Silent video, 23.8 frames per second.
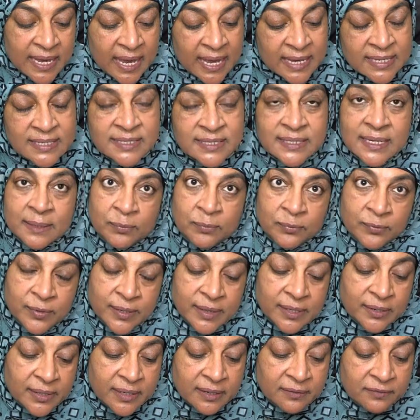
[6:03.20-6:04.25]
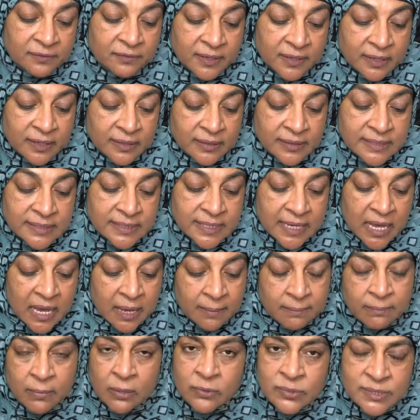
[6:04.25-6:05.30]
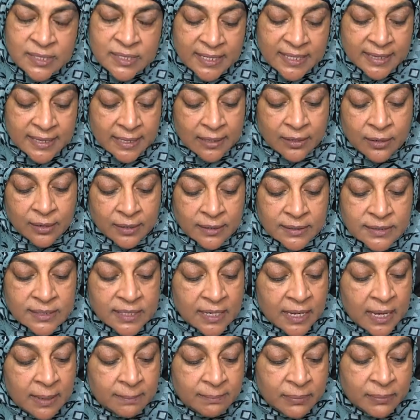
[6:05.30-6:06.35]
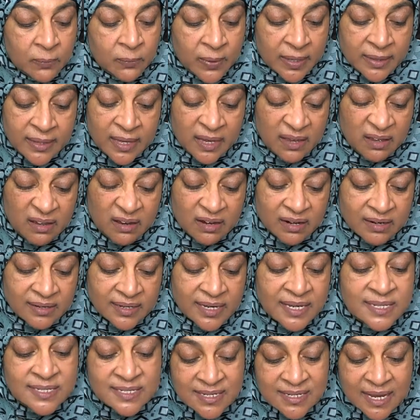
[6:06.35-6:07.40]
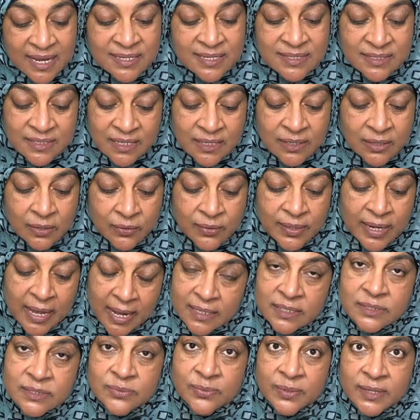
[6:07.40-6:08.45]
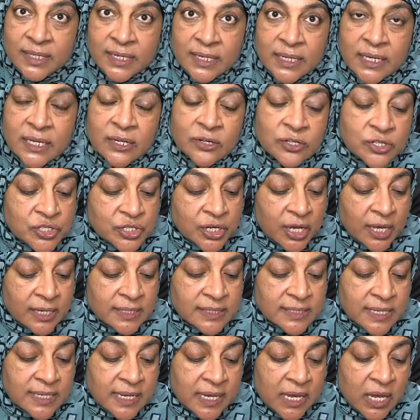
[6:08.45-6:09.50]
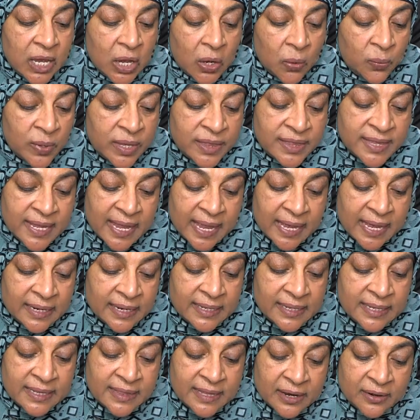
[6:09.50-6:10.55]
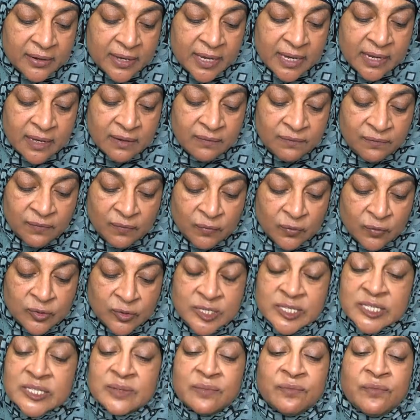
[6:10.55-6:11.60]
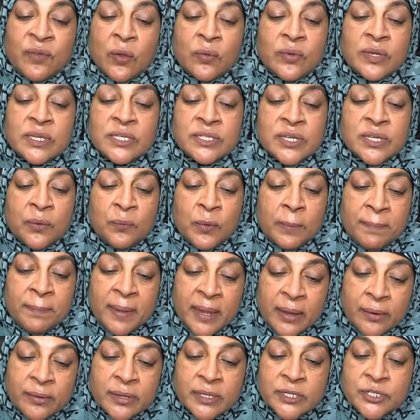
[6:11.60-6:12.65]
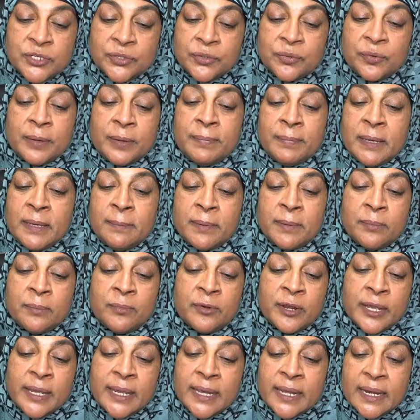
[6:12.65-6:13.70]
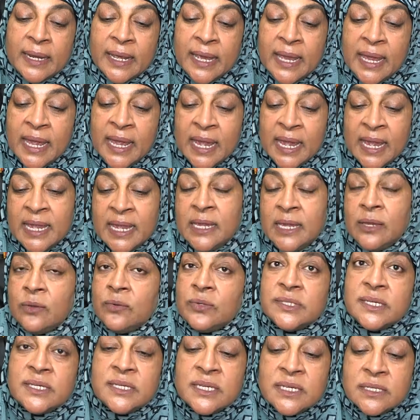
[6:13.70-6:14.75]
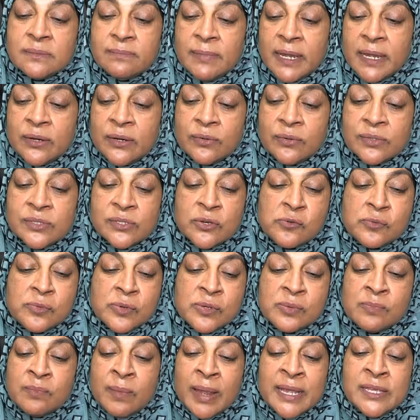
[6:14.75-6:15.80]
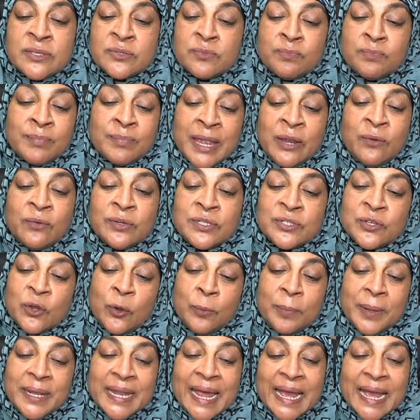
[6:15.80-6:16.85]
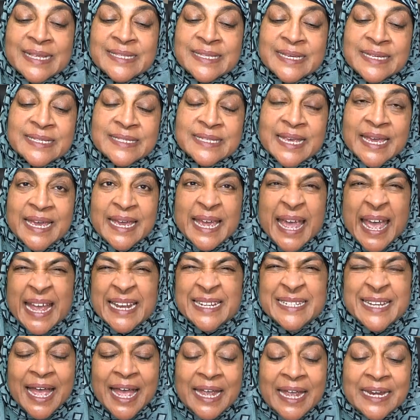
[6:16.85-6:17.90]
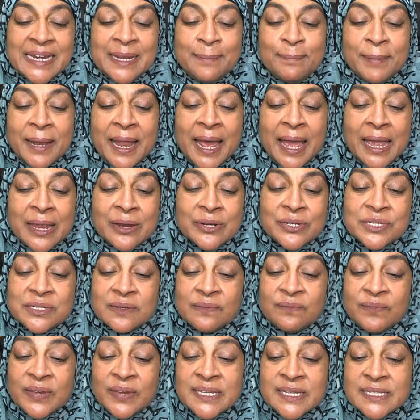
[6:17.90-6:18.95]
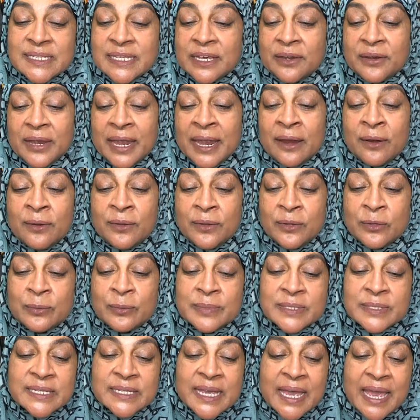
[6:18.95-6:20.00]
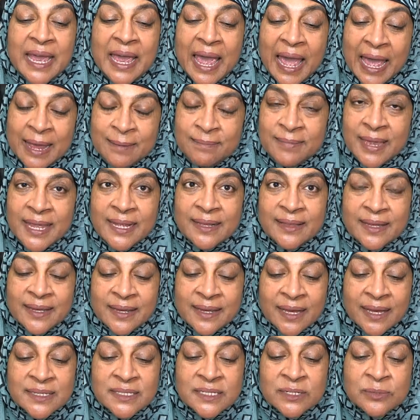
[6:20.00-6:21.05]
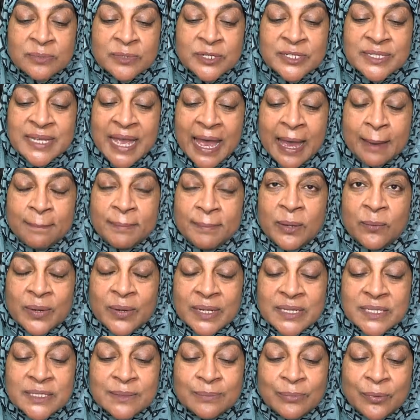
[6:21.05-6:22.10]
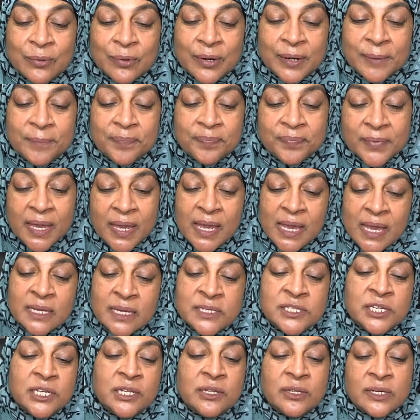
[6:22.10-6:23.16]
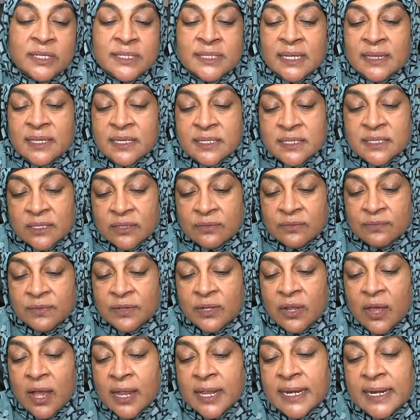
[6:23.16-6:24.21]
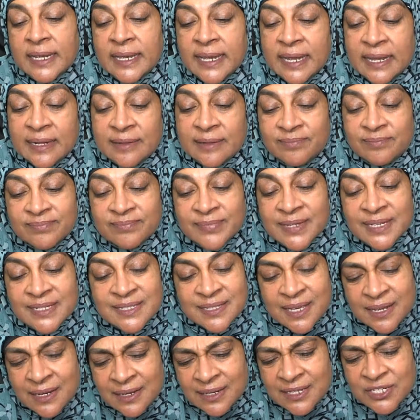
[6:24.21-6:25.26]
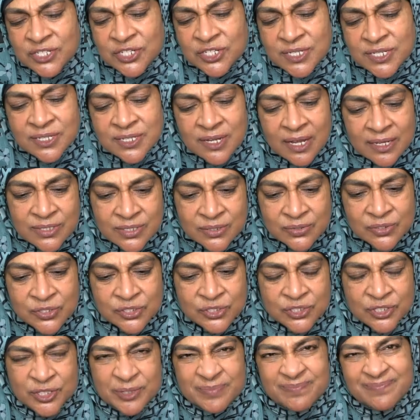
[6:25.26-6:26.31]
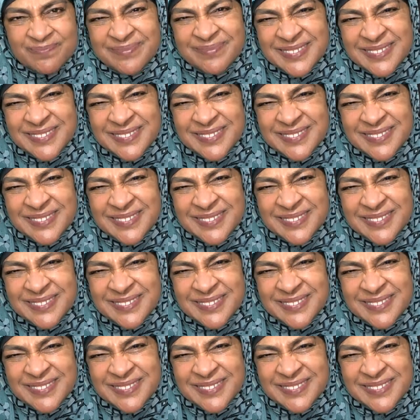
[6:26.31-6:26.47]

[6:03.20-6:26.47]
except when they're difficult. Mostly they aren't, but when they are, it's nice to know Daddy's within earshot. With Natalie there, he can focus on repairing jewelry people bring in. He uses his microscope glasses and tiny pliers to fix their heirlooms and make the customers happy once more. She looks at the silver locket again. Suddenly she's not so sure.